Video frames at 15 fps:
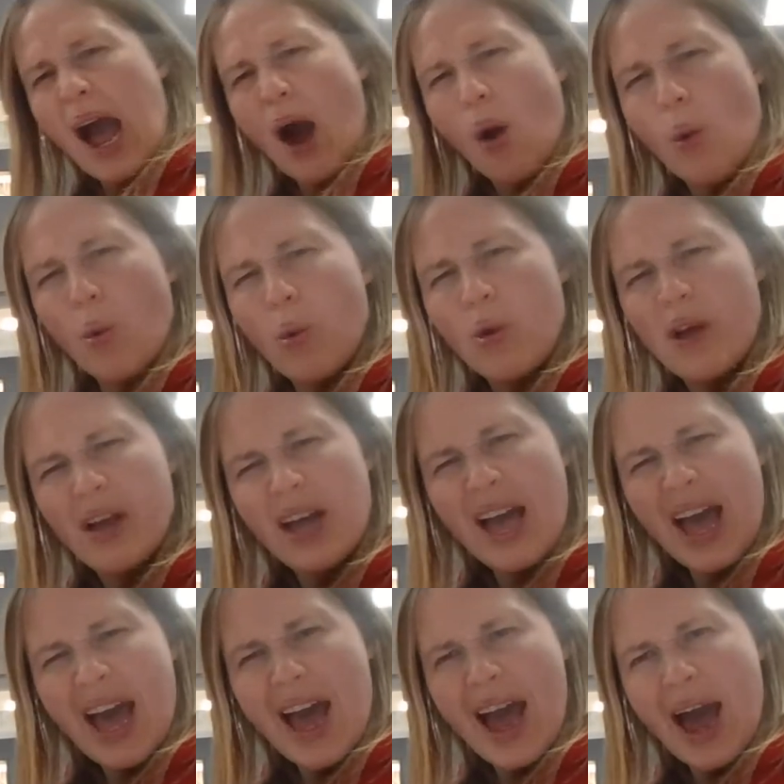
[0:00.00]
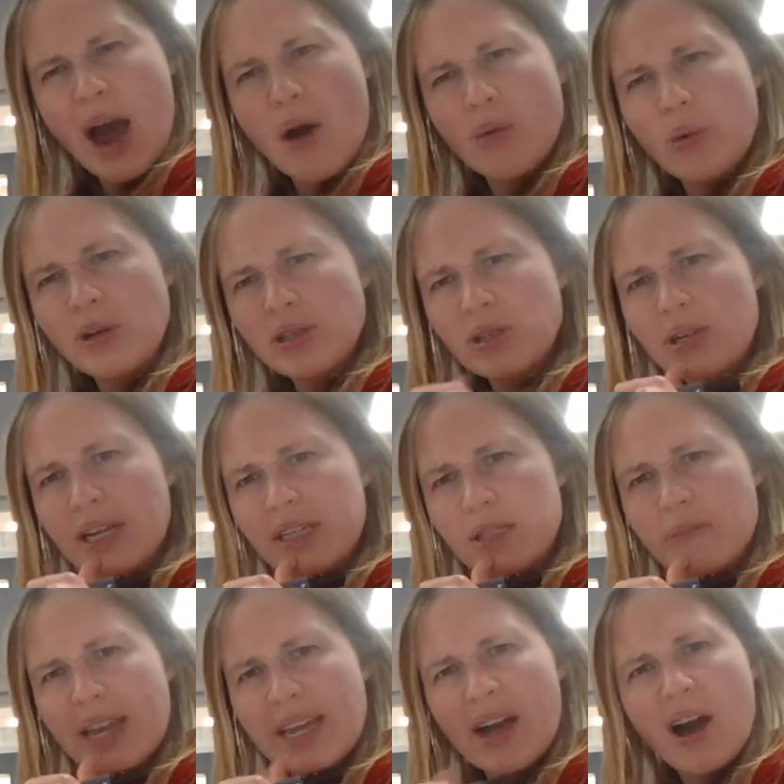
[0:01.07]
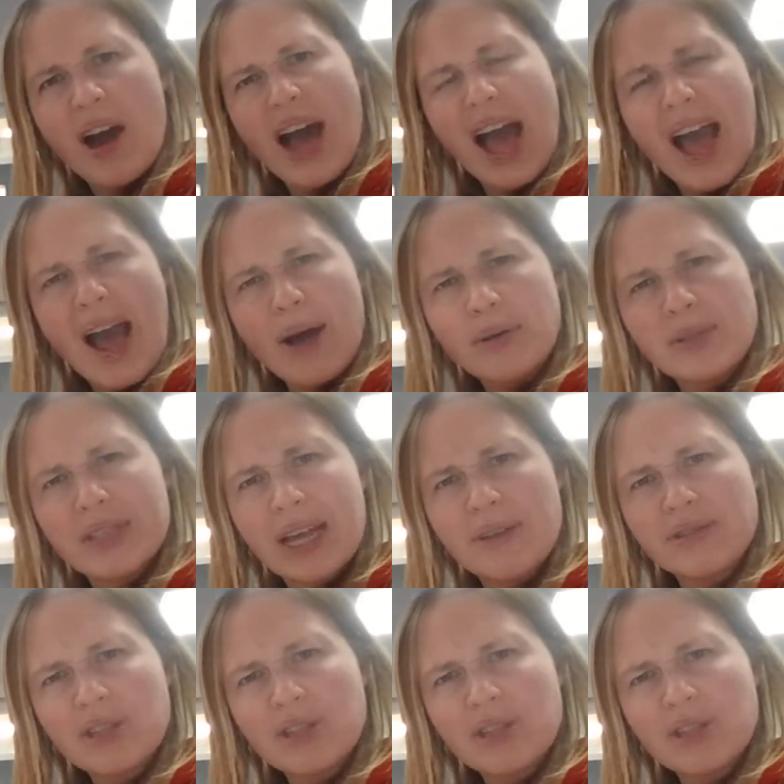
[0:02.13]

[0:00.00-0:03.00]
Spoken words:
Ow. Ow. What do letters make our owl sound?